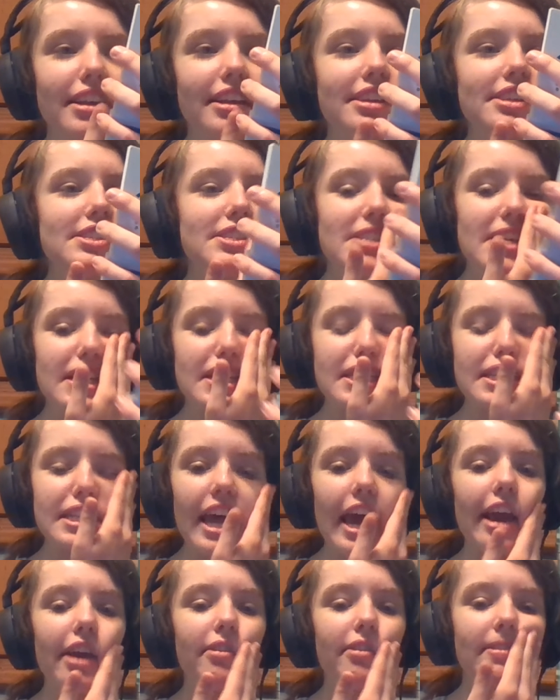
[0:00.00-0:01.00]
You just,
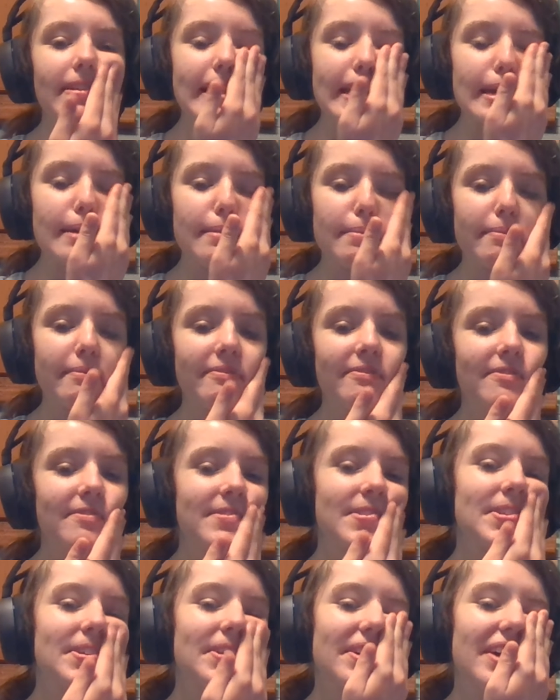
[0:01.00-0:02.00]
like, really
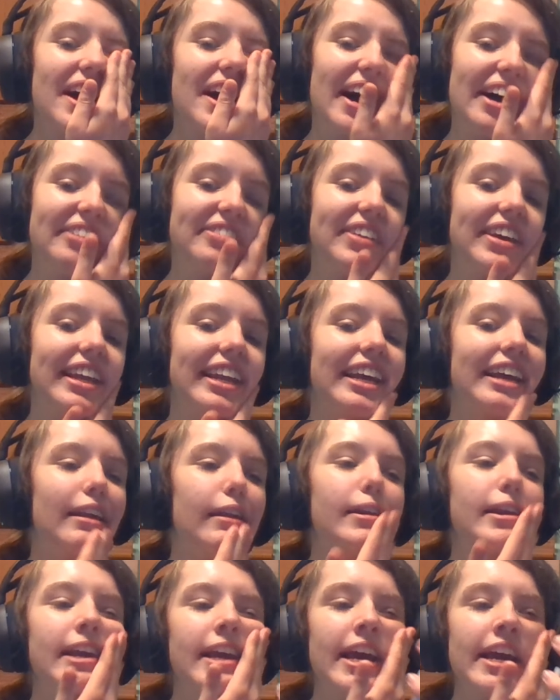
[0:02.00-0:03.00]
rub it
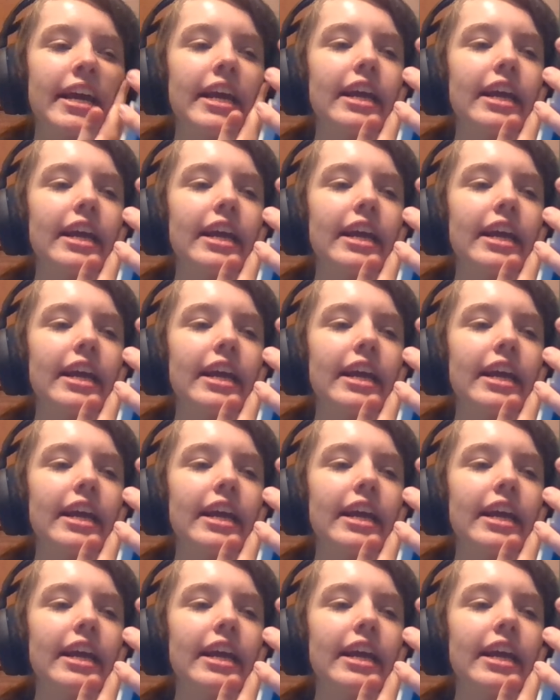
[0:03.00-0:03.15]
in. Get